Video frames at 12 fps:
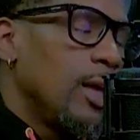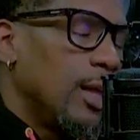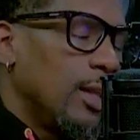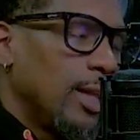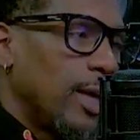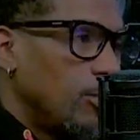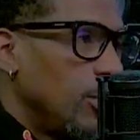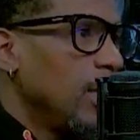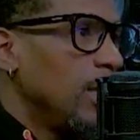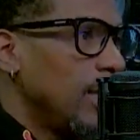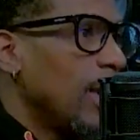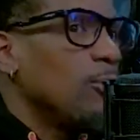Like me,
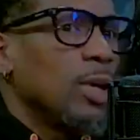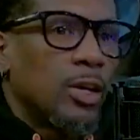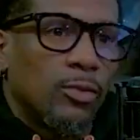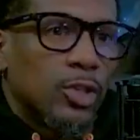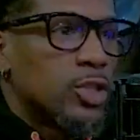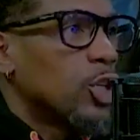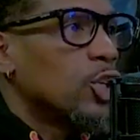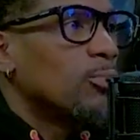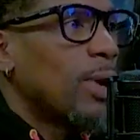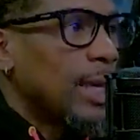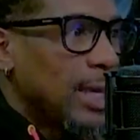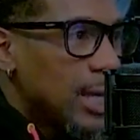he gave me enough to secure
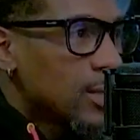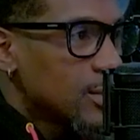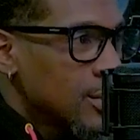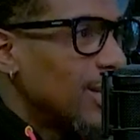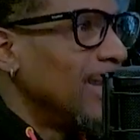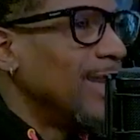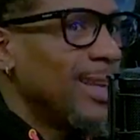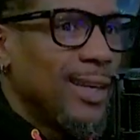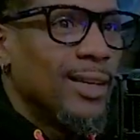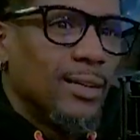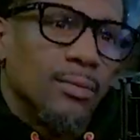my yes, and then.